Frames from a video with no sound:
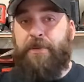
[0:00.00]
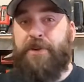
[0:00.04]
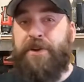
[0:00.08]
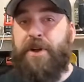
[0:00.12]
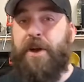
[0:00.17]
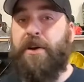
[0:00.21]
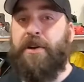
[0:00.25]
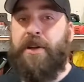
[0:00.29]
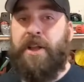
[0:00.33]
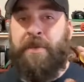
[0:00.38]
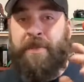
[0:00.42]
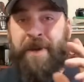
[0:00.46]

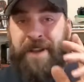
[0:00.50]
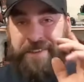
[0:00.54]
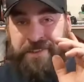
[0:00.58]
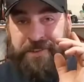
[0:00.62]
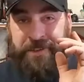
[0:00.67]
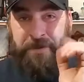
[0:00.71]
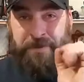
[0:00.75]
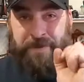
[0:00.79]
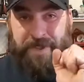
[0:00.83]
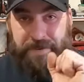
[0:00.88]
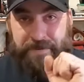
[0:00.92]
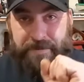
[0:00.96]
talking about
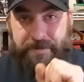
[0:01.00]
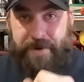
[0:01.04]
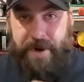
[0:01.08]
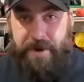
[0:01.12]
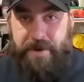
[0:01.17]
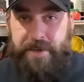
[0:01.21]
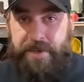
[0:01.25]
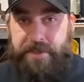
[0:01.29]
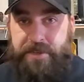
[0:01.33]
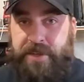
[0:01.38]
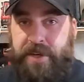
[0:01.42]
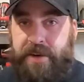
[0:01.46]
something
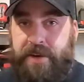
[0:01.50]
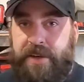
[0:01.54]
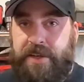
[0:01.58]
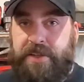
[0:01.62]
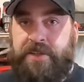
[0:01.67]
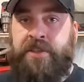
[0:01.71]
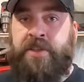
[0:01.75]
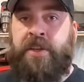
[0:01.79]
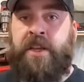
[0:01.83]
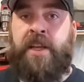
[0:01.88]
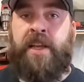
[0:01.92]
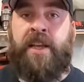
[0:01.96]
very
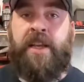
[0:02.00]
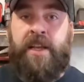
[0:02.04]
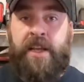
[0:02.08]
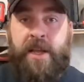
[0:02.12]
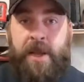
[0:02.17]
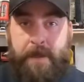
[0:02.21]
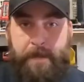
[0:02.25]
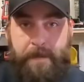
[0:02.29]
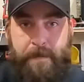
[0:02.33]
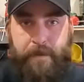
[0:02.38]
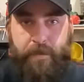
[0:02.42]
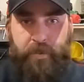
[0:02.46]
serious,
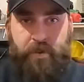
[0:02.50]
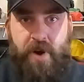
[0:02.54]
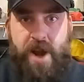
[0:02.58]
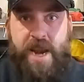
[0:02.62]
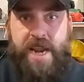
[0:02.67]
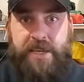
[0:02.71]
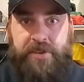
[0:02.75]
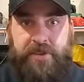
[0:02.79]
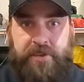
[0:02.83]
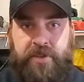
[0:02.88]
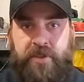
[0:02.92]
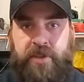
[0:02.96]

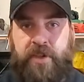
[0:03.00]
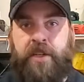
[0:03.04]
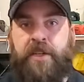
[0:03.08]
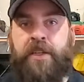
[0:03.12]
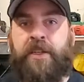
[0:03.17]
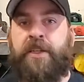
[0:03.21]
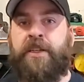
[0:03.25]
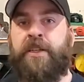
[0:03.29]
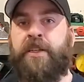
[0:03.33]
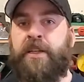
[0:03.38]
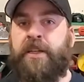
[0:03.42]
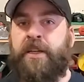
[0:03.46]
brakes.
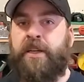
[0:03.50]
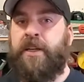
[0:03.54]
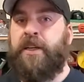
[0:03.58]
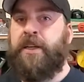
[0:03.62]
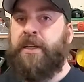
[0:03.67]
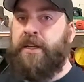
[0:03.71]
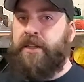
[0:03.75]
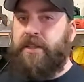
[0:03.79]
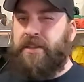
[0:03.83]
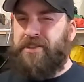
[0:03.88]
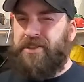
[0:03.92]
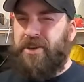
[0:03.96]

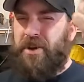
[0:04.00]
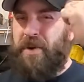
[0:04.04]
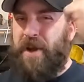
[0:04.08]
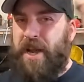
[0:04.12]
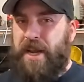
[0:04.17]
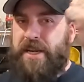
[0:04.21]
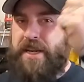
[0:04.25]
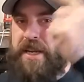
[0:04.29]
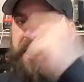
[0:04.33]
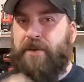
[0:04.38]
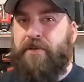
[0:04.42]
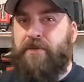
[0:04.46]
Let's go ahead
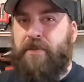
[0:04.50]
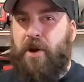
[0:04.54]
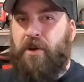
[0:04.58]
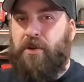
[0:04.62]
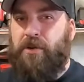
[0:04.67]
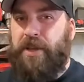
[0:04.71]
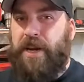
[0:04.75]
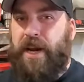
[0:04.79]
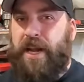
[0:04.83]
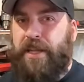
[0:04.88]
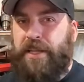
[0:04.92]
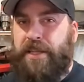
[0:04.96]
and get
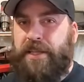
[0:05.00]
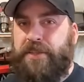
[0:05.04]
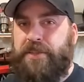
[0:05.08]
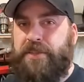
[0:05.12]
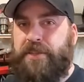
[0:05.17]
rolling on this